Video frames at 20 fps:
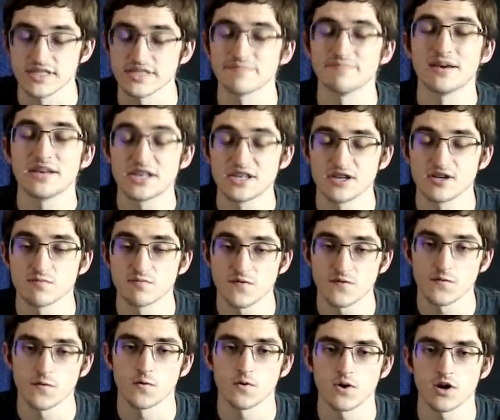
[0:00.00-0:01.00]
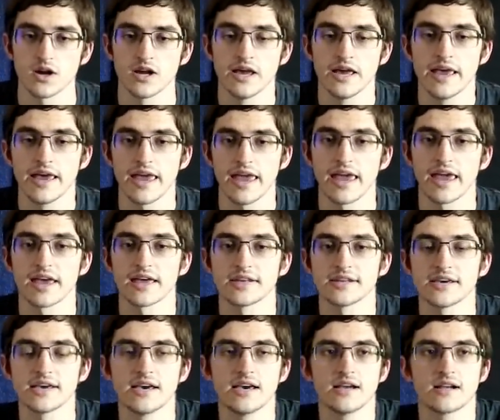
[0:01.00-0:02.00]
It's been done before,
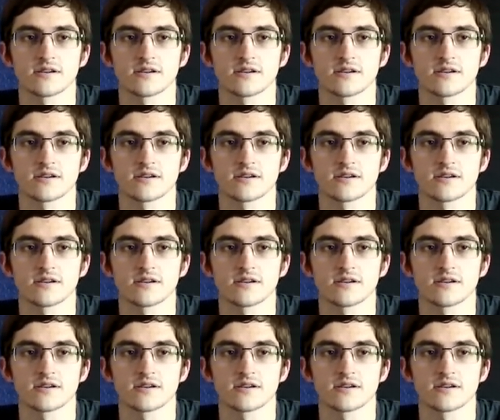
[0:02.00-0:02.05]
and